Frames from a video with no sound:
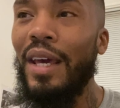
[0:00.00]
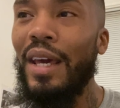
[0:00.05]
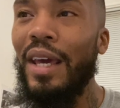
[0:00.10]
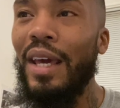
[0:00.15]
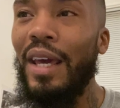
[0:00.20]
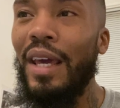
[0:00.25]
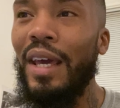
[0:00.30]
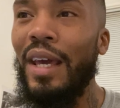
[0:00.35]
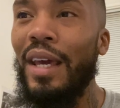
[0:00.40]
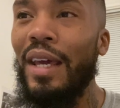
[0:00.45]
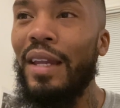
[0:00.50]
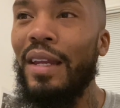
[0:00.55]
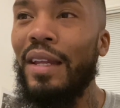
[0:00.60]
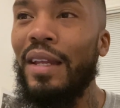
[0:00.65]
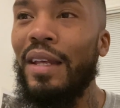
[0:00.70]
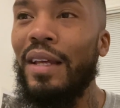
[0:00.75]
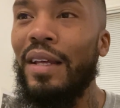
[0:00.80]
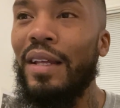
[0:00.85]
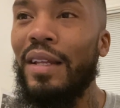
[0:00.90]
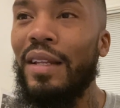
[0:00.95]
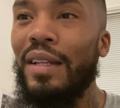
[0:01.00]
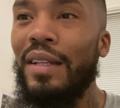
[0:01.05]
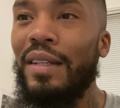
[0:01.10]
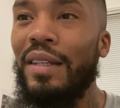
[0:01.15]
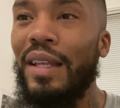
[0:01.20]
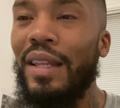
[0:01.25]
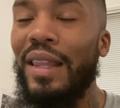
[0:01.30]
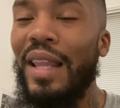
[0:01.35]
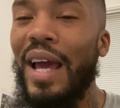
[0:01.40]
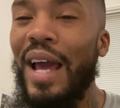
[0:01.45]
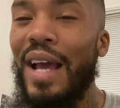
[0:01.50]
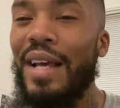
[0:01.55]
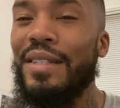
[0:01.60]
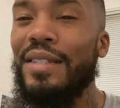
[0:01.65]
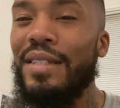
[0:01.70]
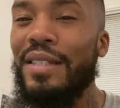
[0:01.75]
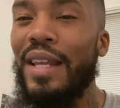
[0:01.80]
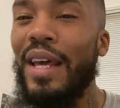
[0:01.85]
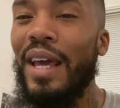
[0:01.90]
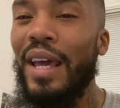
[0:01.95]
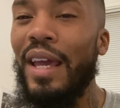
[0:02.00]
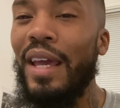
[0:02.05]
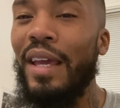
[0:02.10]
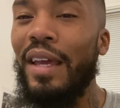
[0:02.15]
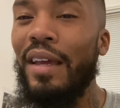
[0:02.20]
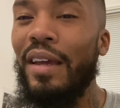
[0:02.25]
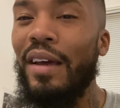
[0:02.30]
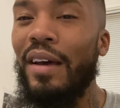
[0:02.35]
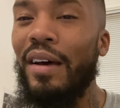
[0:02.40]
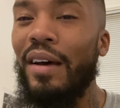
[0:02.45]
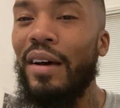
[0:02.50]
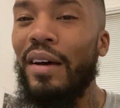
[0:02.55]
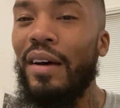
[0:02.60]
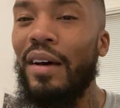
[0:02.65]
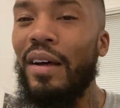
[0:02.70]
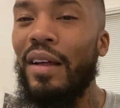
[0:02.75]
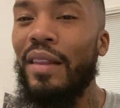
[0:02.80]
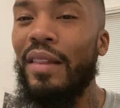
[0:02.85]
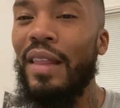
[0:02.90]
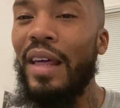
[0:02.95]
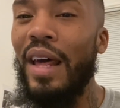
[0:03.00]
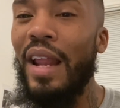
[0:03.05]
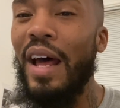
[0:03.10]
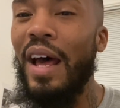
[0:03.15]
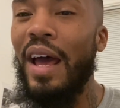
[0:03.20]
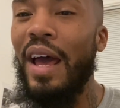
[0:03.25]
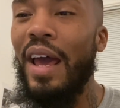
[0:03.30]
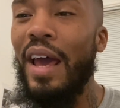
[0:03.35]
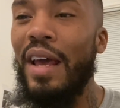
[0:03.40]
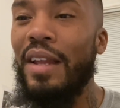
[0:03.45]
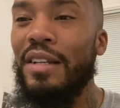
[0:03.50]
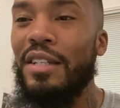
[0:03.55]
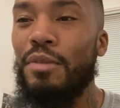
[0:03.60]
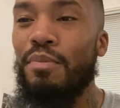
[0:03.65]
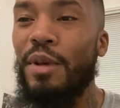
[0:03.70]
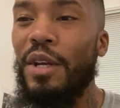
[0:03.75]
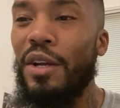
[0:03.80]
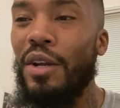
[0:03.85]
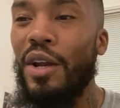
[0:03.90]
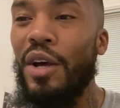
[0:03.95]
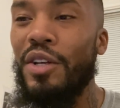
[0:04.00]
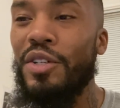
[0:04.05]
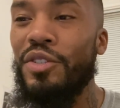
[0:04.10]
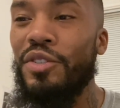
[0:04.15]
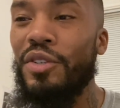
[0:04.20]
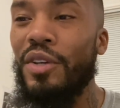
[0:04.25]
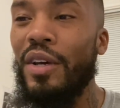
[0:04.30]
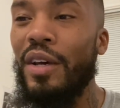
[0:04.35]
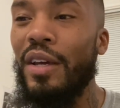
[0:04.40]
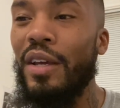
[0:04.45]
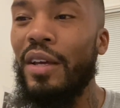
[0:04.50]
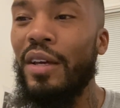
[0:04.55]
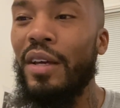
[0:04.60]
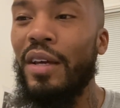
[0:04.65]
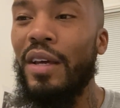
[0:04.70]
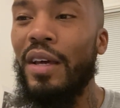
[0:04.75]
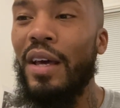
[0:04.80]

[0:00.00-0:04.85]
And the last day that I had to spend in Australia,